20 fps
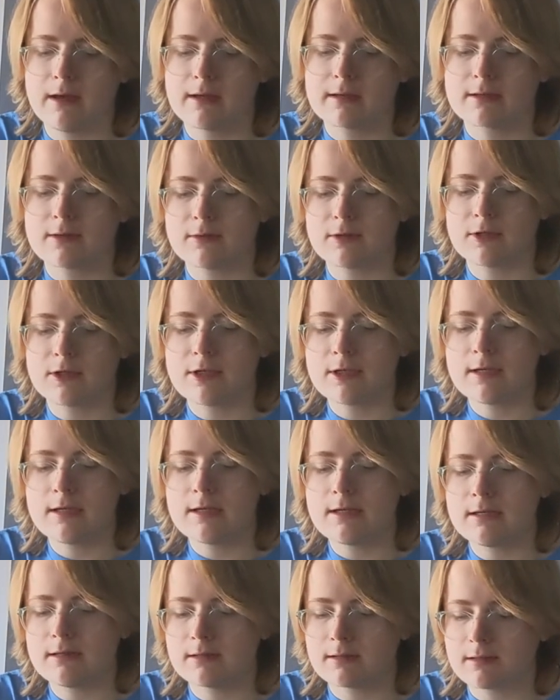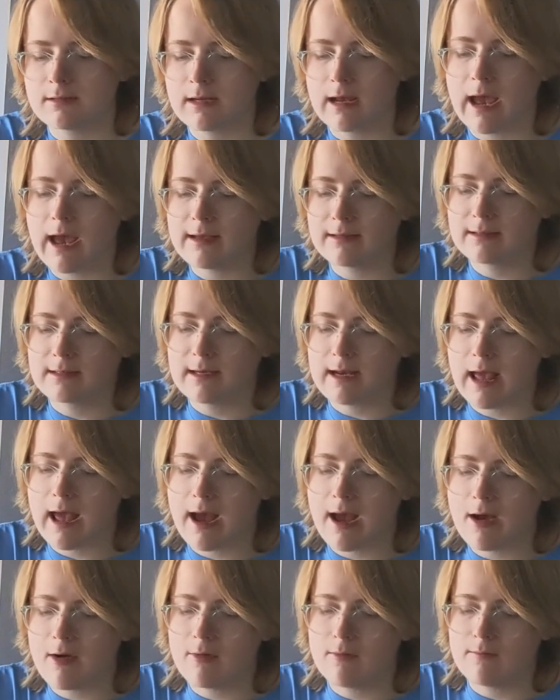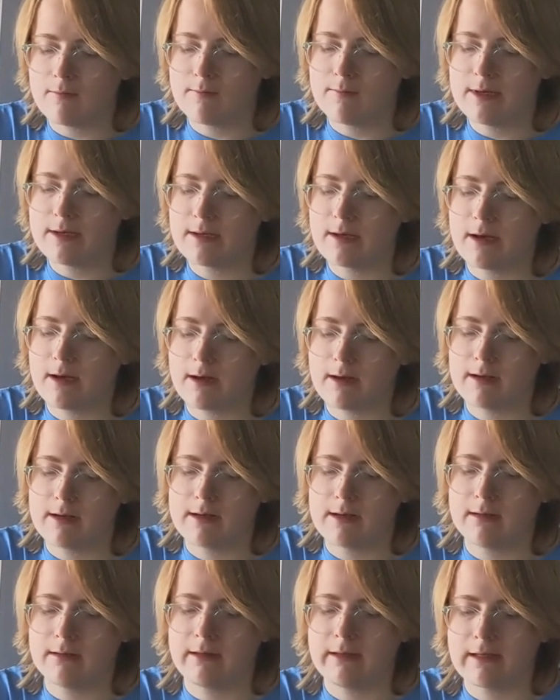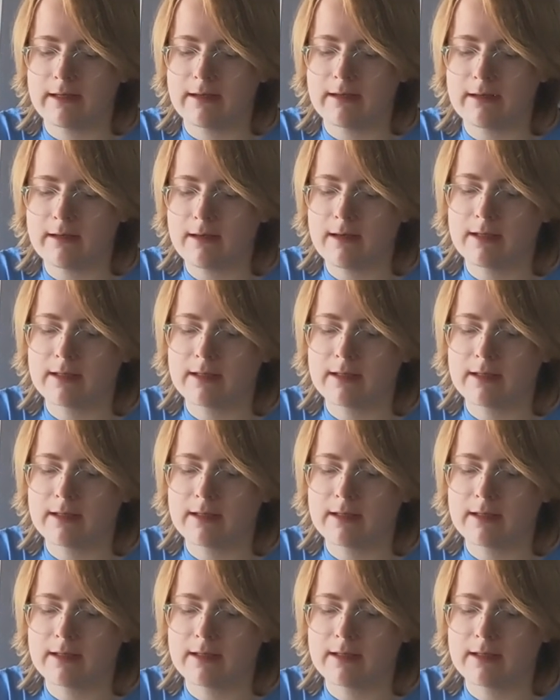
so she has now begun, like,